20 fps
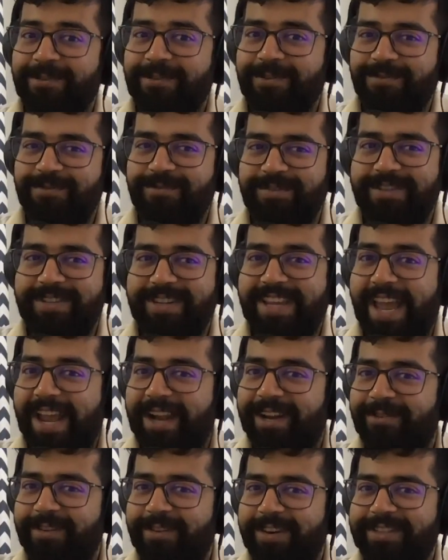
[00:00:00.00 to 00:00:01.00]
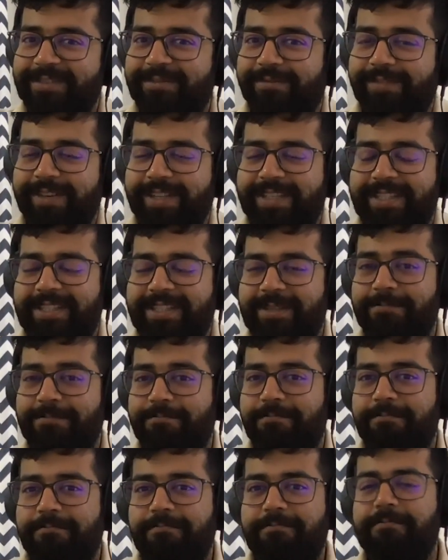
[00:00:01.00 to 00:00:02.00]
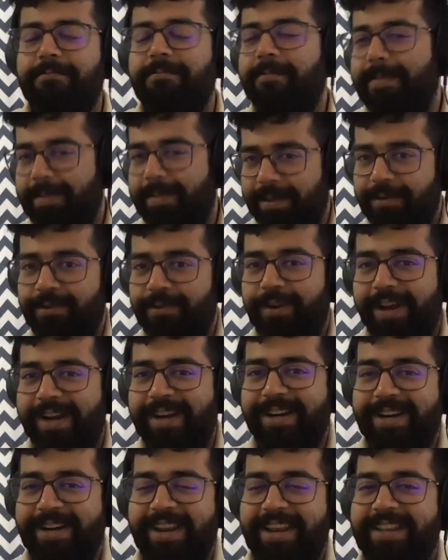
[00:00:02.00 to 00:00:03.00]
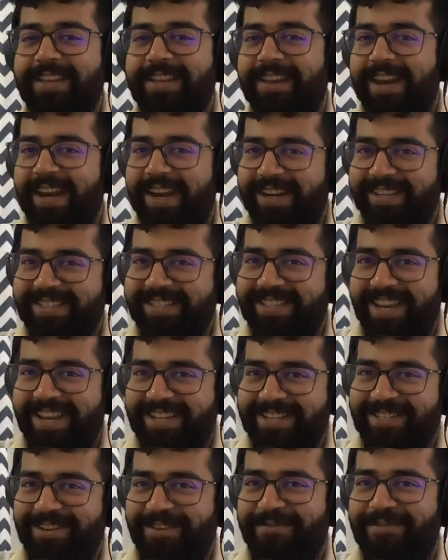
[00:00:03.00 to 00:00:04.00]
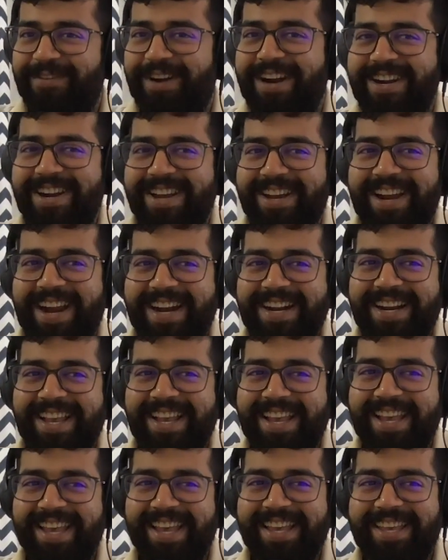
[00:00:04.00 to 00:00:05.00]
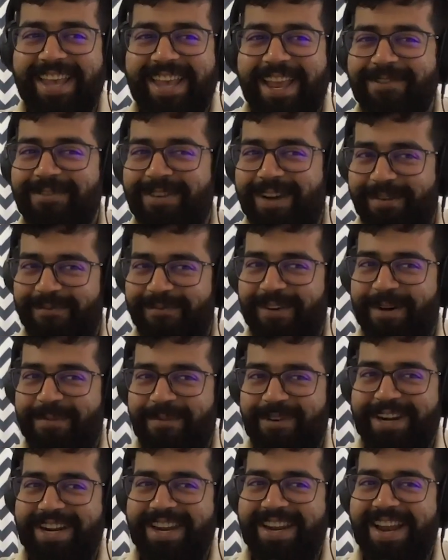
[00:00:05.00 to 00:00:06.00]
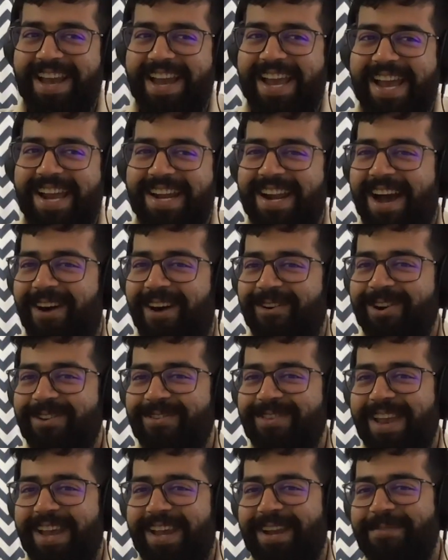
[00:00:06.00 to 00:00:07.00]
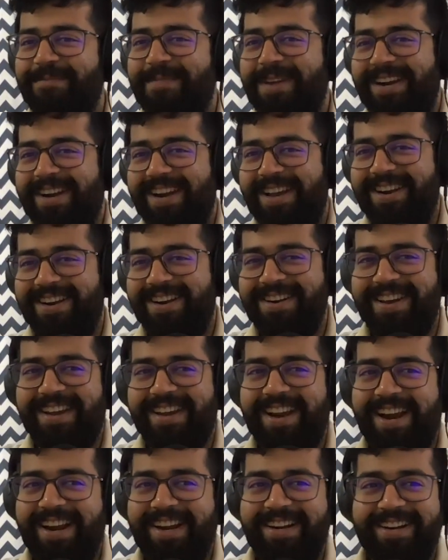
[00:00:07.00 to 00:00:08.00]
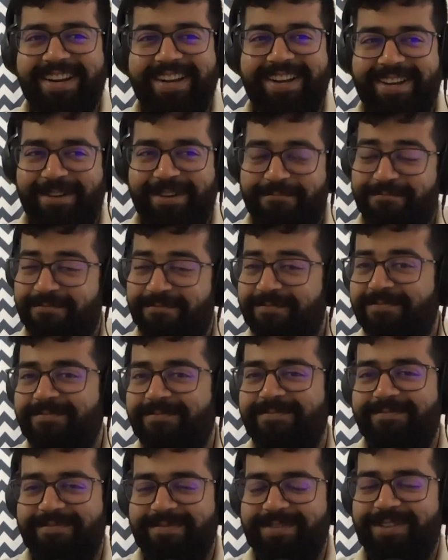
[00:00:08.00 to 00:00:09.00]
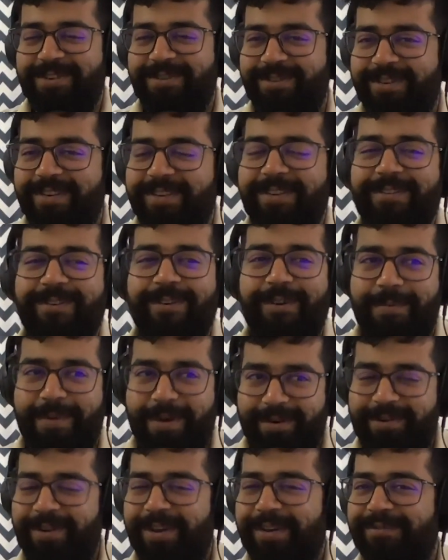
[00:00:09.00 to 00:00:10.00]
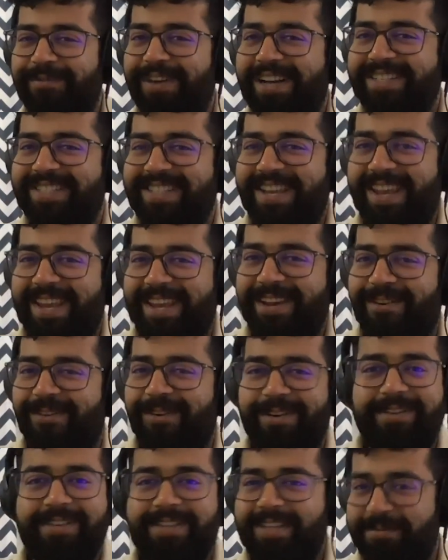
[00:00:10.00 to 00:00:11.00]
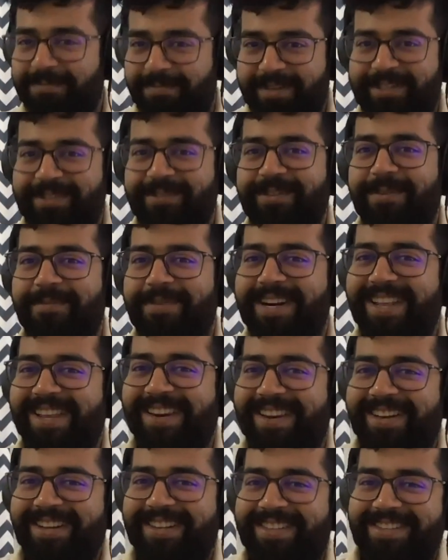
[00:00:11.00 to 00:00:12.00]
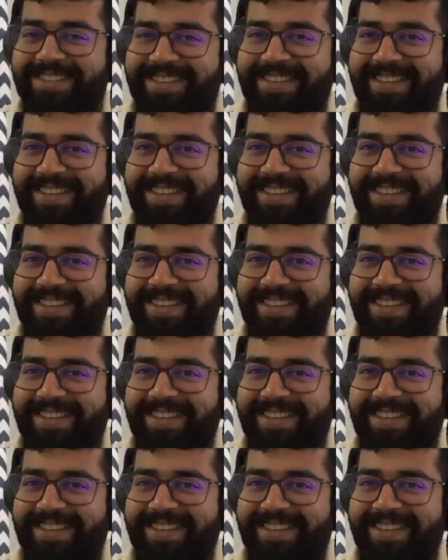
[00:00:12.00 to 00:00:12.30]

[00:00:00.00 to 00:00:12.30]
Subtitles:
to know the calculus which you learned in the later stages of undergrad. Can you confirm or deny, and how do you recommend an undergrad should go about doing Fast.ai or just pursue the materials?